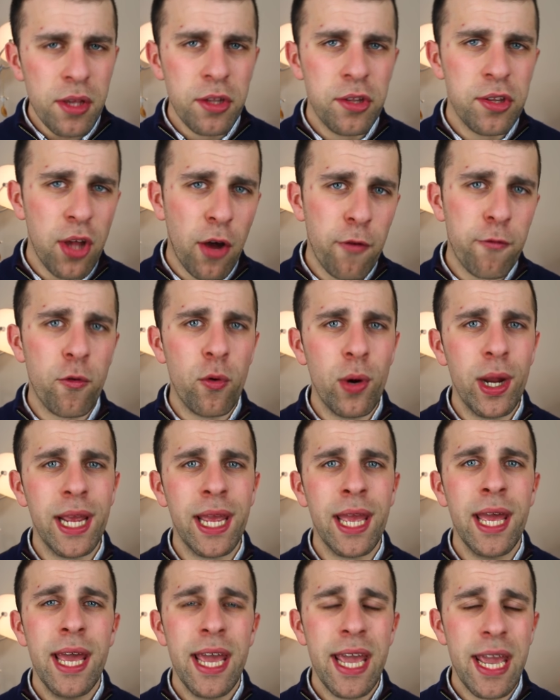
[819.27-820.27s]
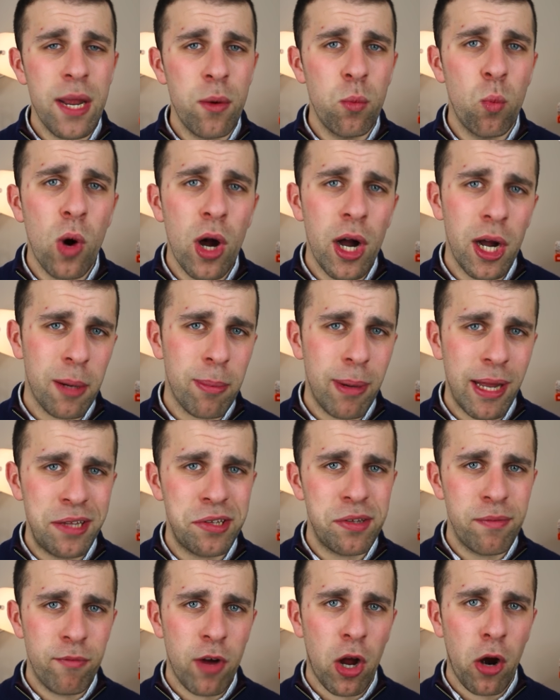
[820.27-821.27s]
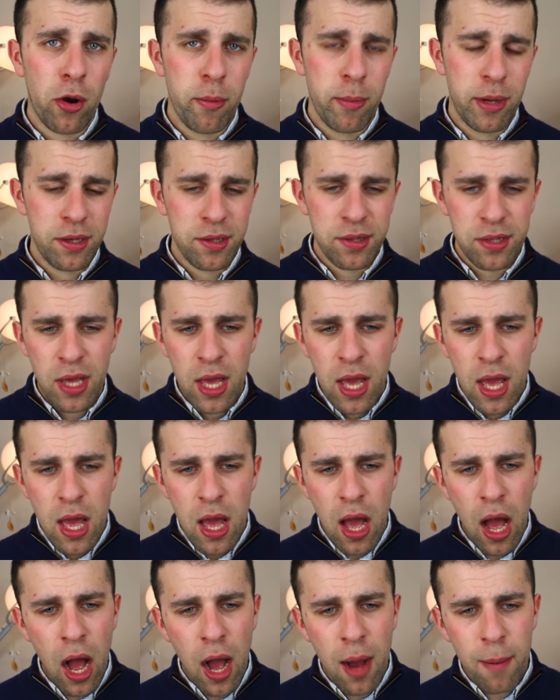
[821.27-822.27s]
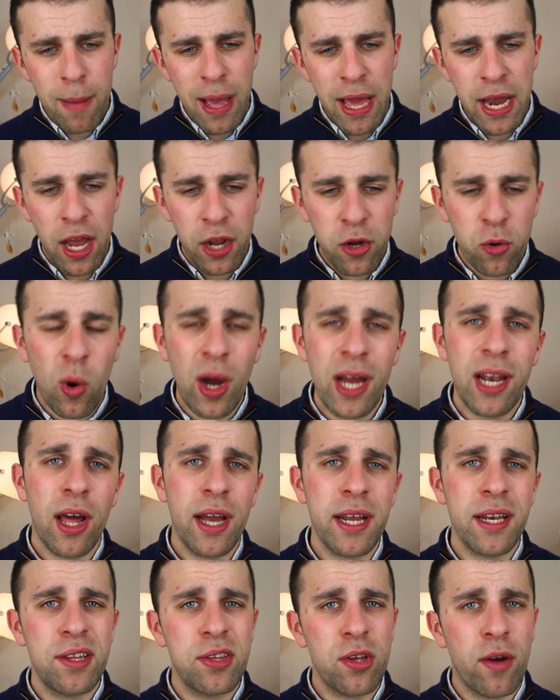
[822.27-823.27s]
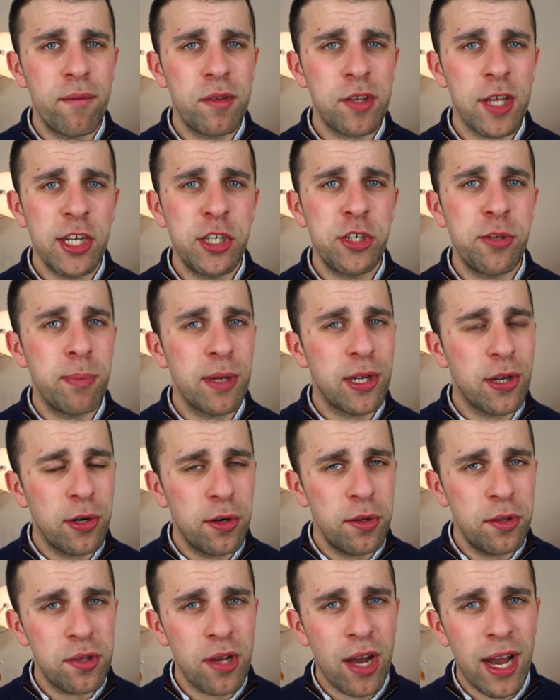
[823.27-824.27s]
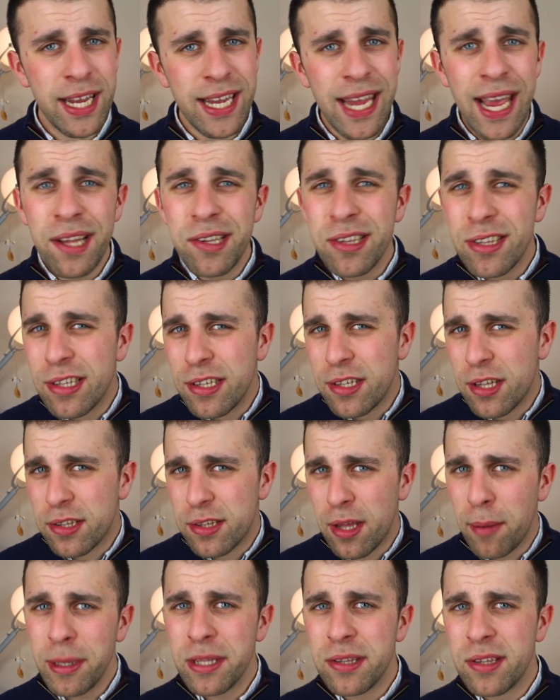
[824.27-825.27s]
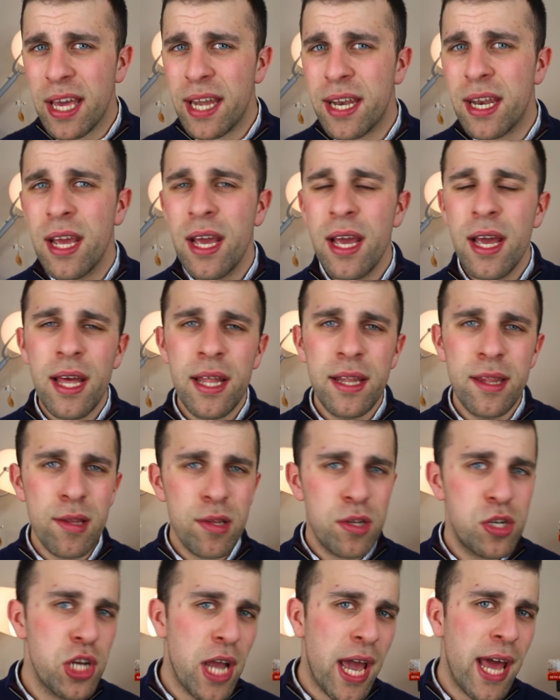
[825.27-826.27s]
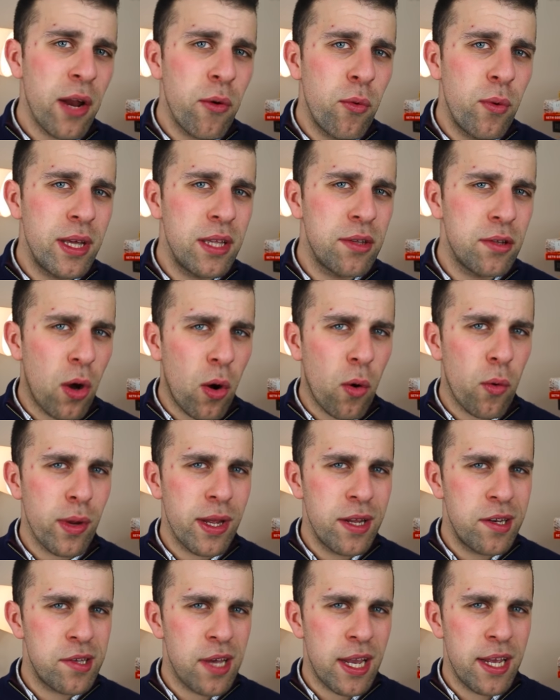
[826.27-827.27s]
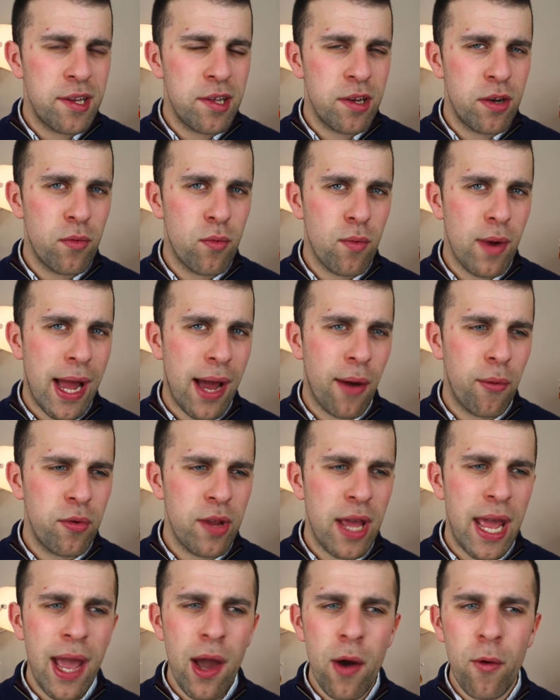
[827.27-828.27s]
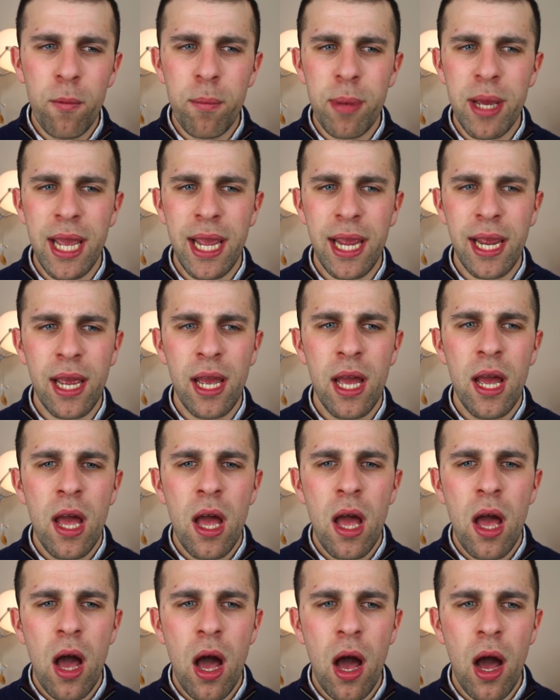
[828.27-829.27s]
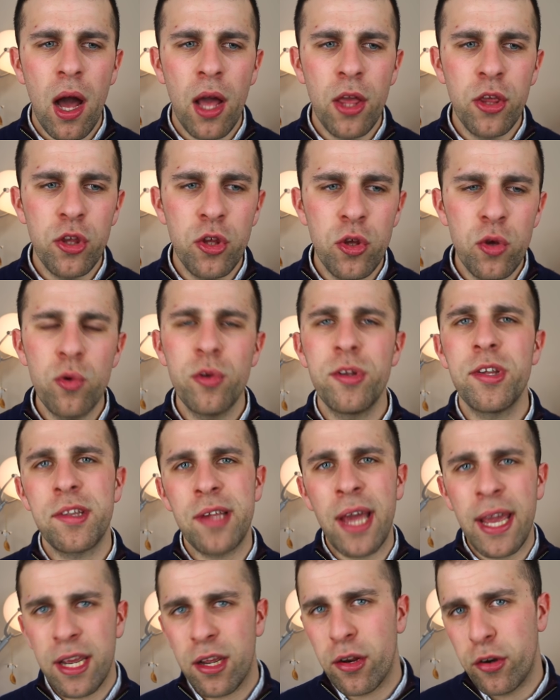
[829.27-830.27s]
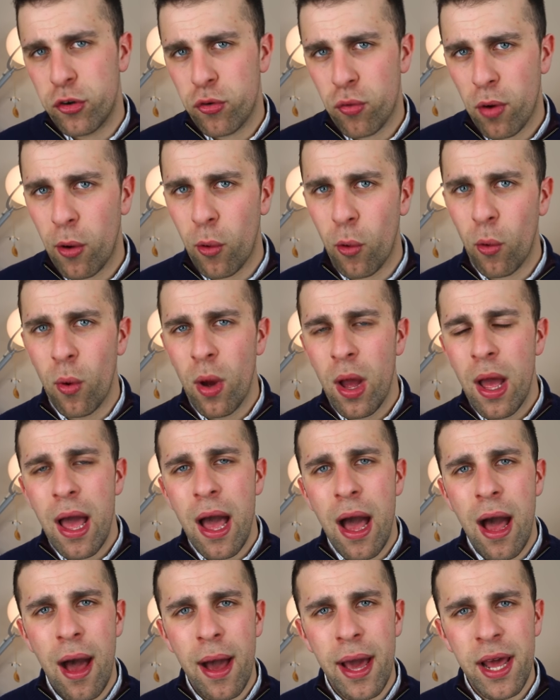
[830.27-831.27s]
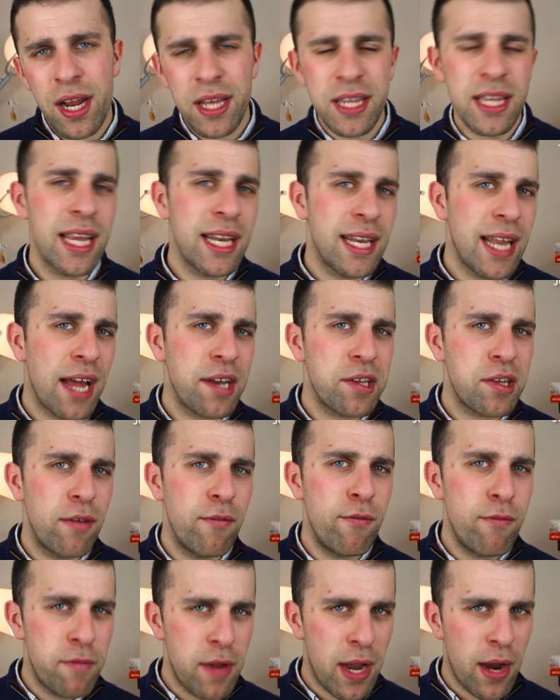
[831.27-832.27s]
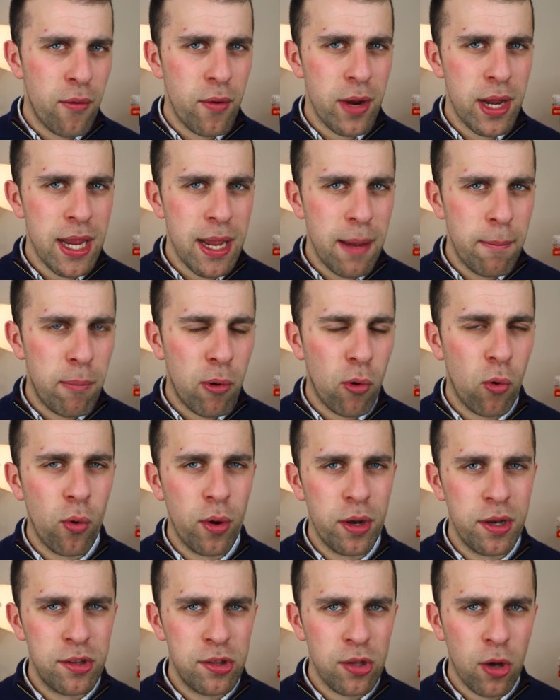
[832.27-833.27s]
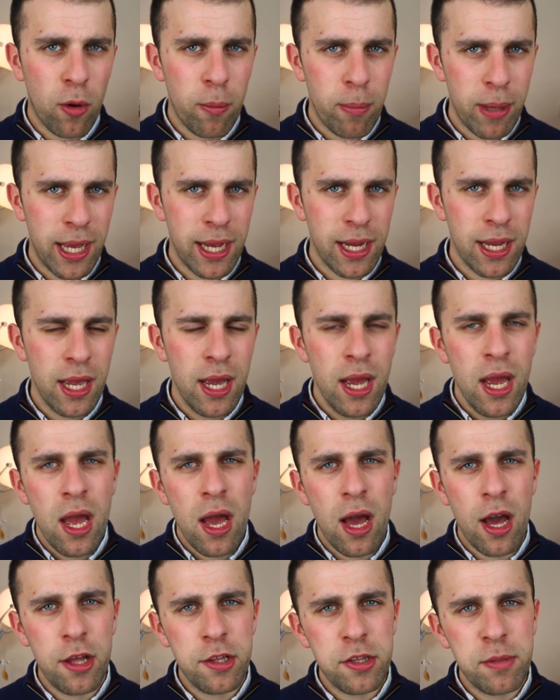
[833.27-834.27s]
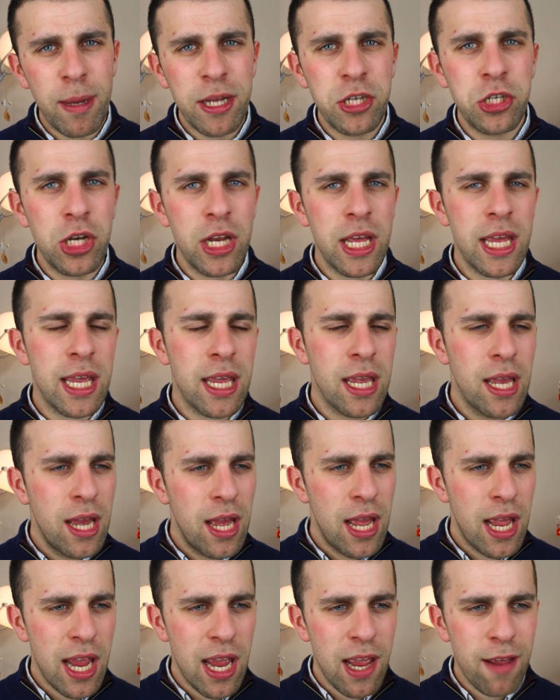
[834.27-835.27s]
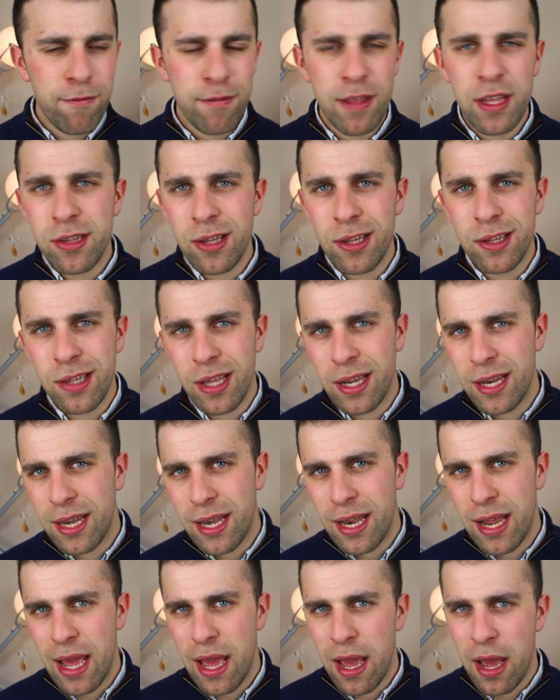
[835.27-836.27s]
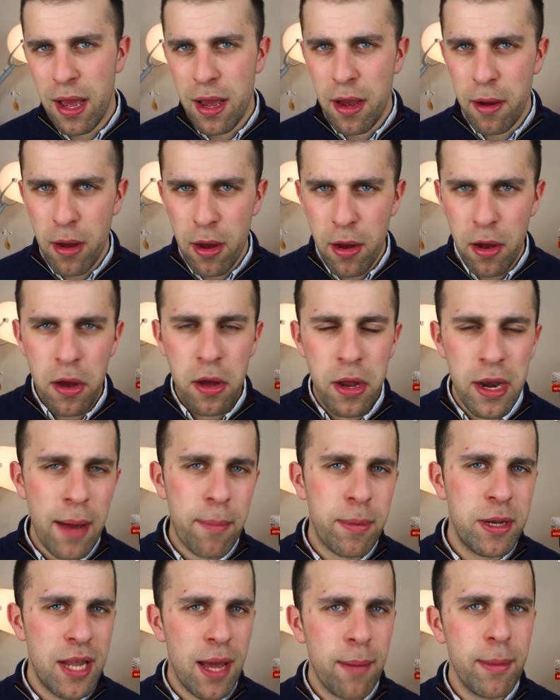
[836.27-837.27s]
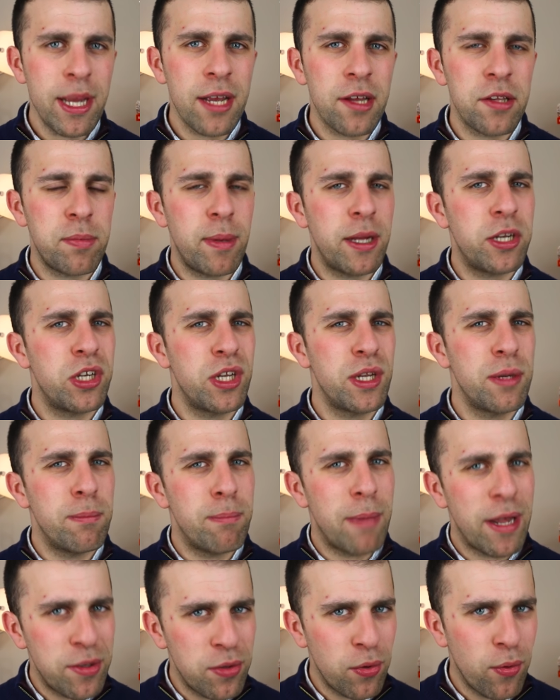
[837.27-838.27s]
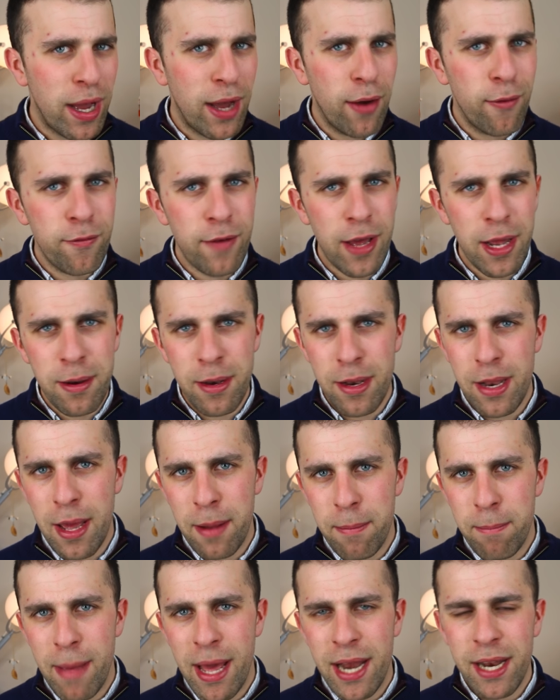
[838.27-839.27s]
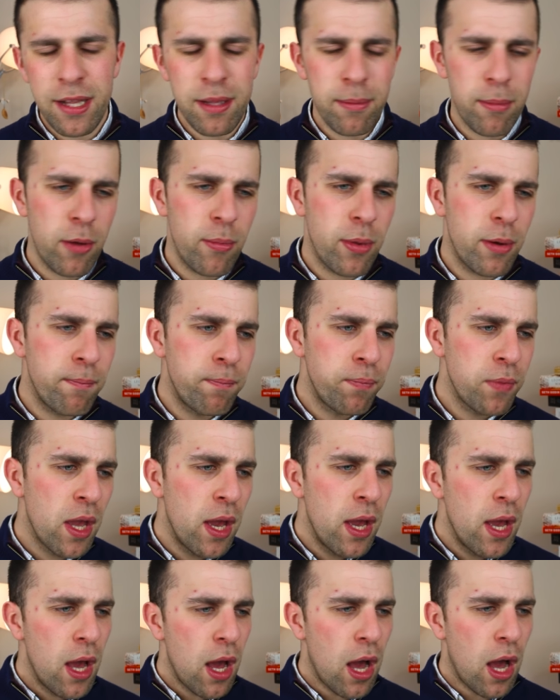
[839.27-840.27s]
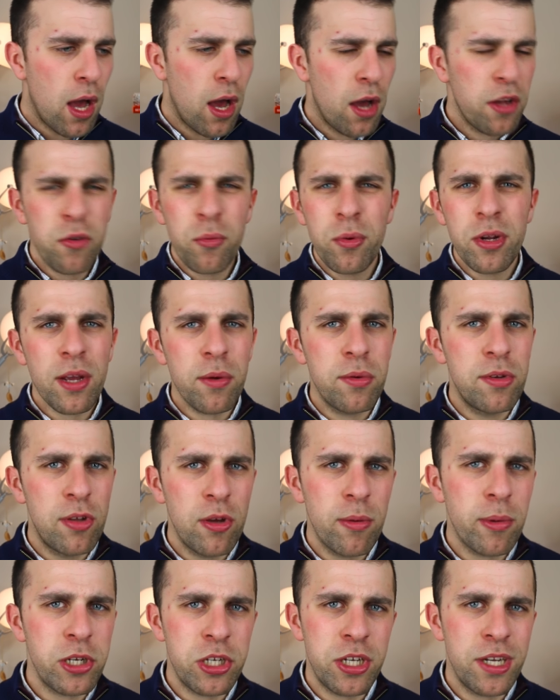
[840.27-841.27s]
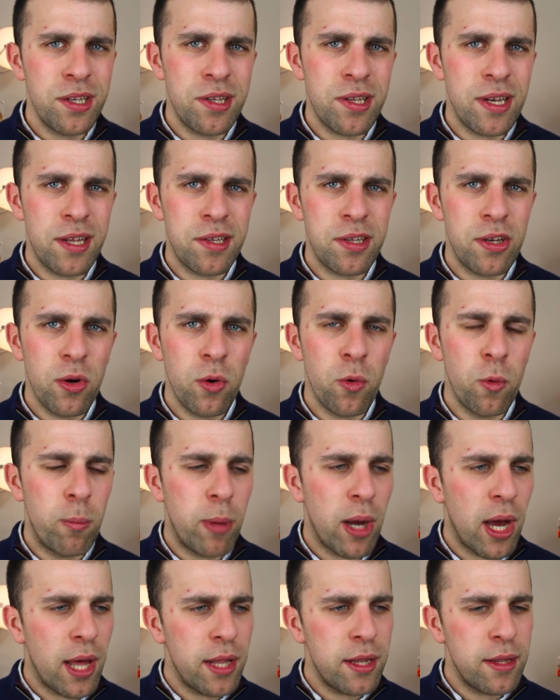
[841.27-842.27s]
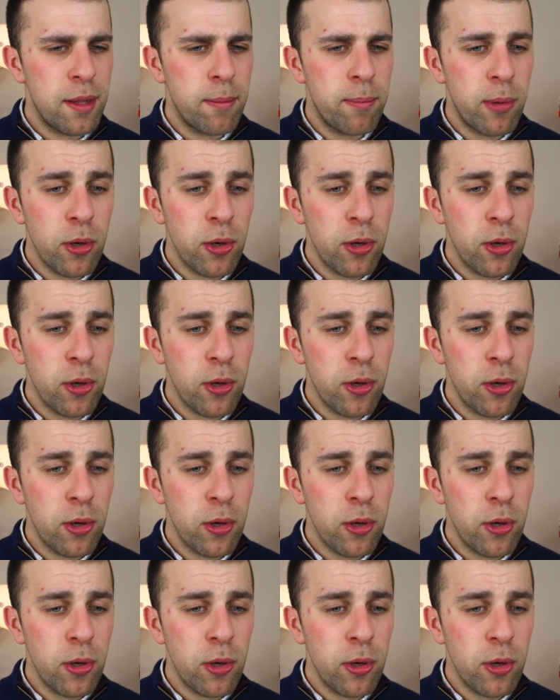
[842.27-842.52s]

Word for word: suffering in workplace environments. Um, and I quite like this conversation because I guess to some extent this channel is orientated around helping uh, you to take control. Uh, and I think that's a very important topic, uh, especially if this is in a, a, an epidemic, especially mental health and, and men at the moment. Uh, I don't want to go too much into this at all, but the